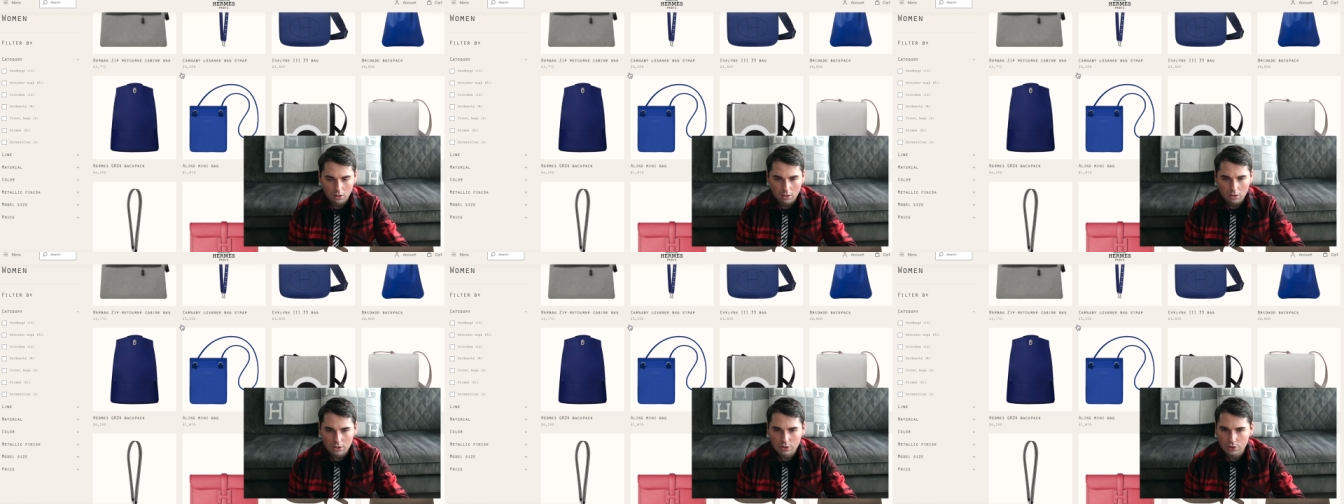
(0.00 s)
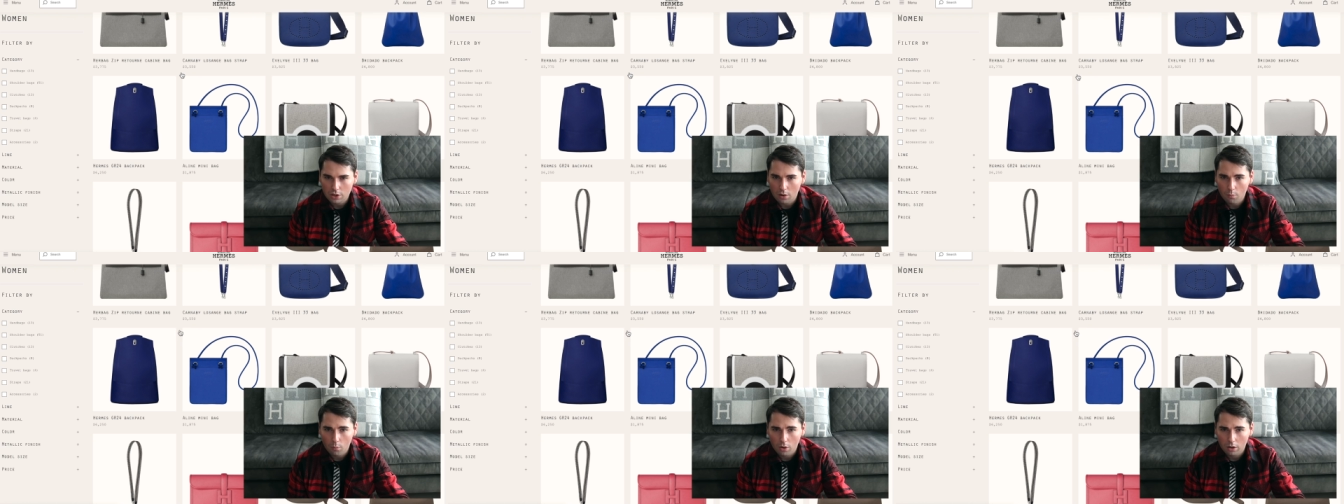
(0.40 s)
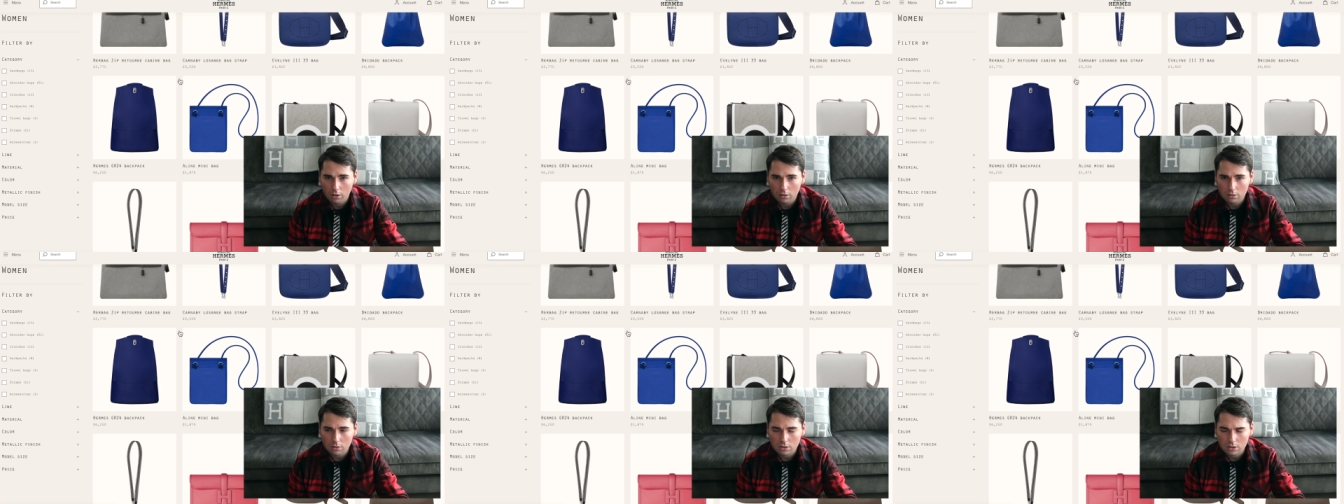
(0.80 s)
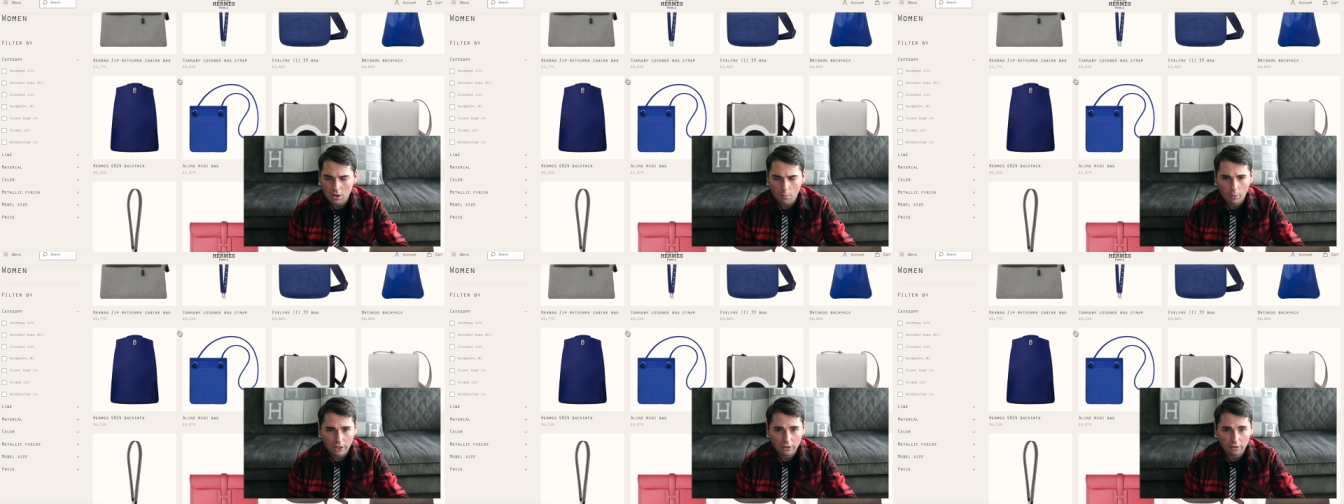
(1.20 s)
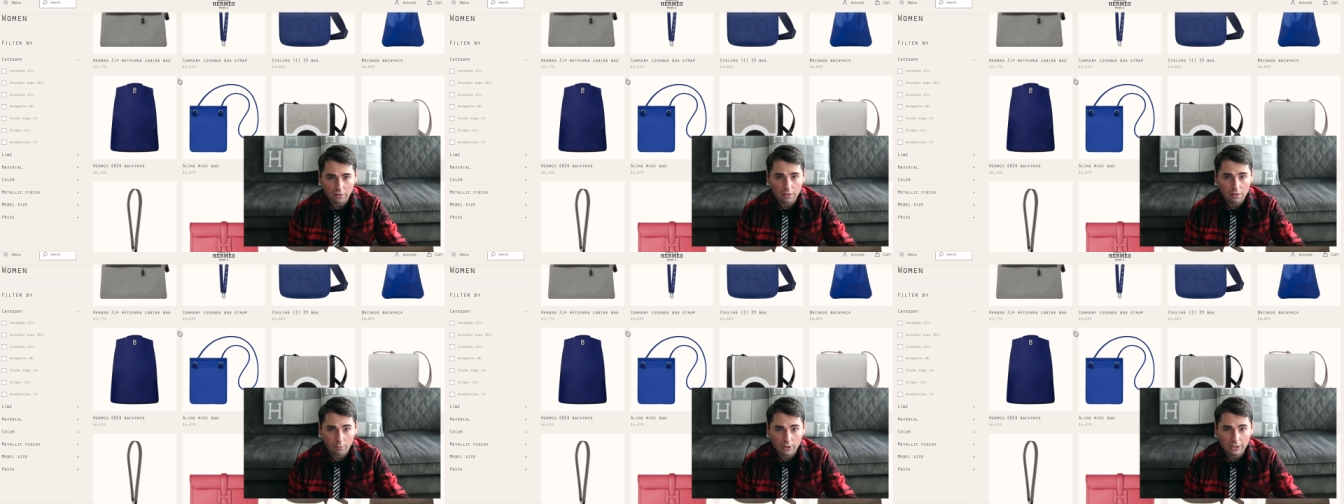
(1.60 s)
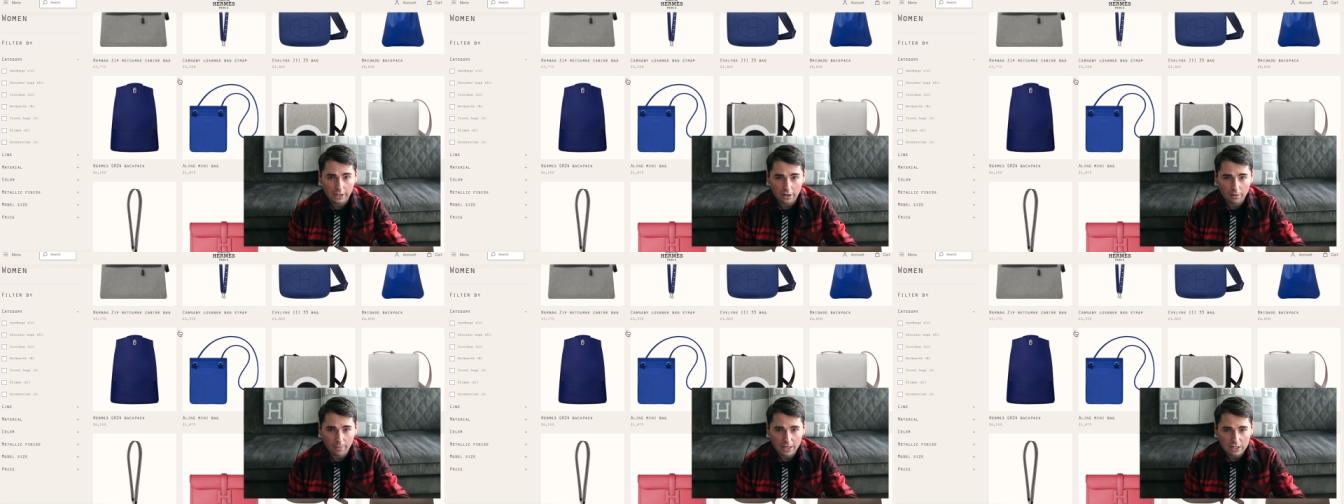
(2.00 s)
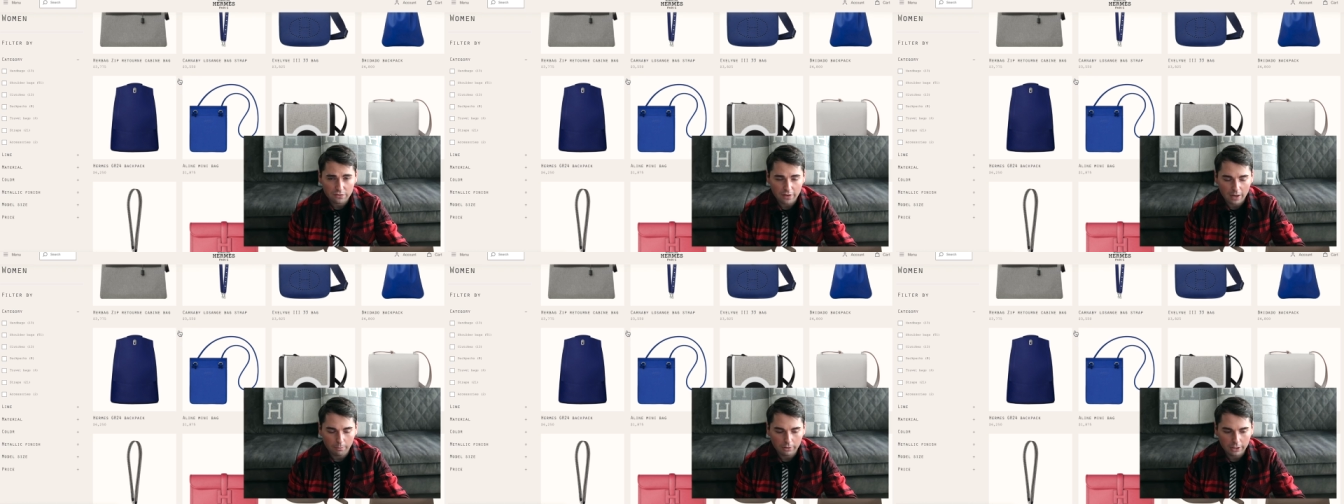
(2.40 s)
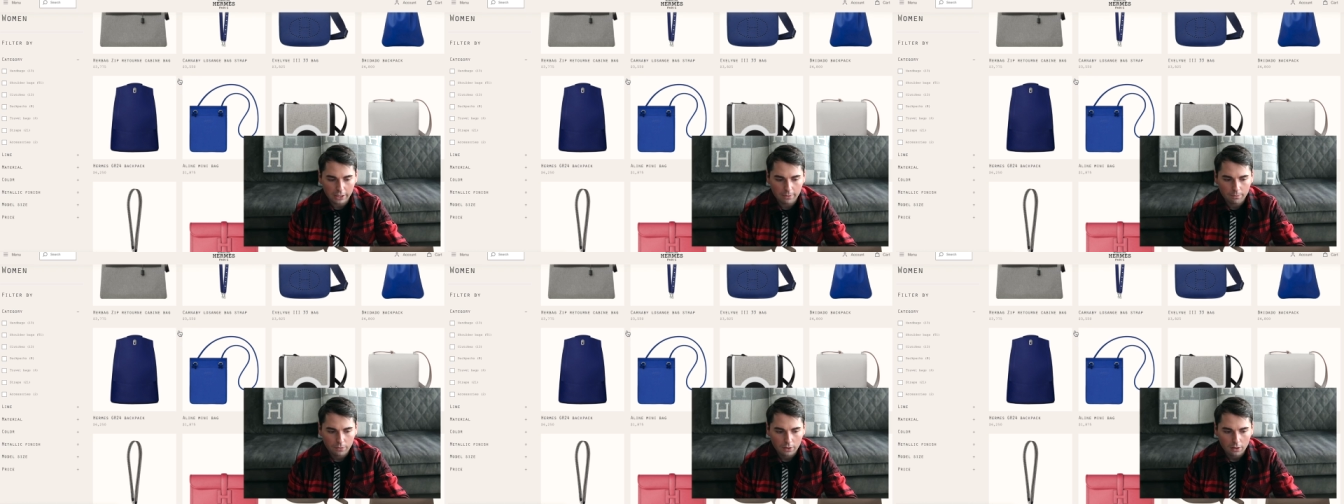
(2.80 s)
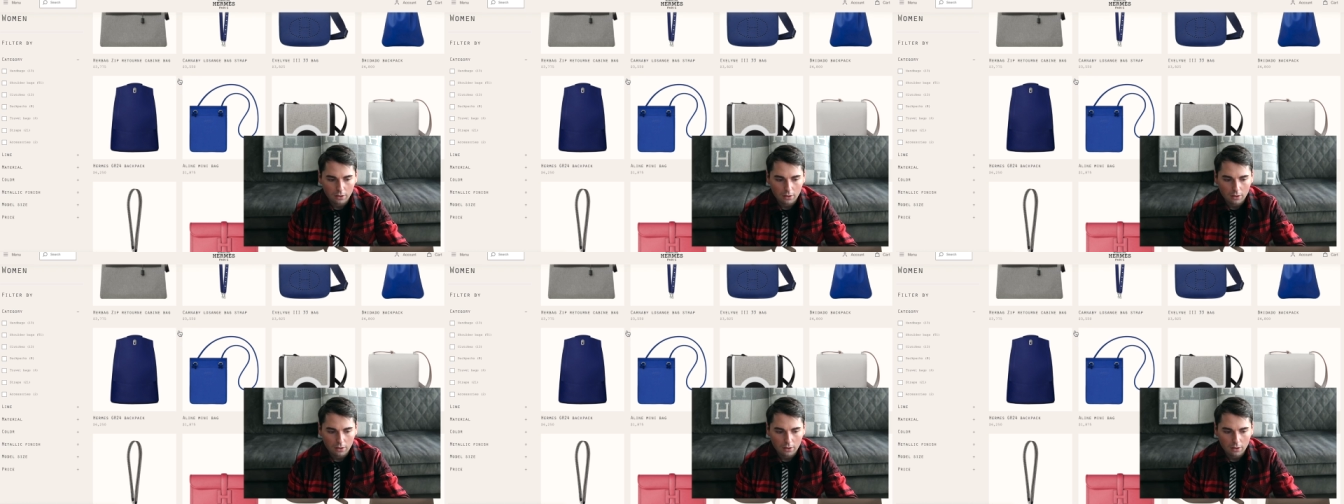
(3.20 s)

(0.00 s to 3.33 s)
someone in the Hermes family.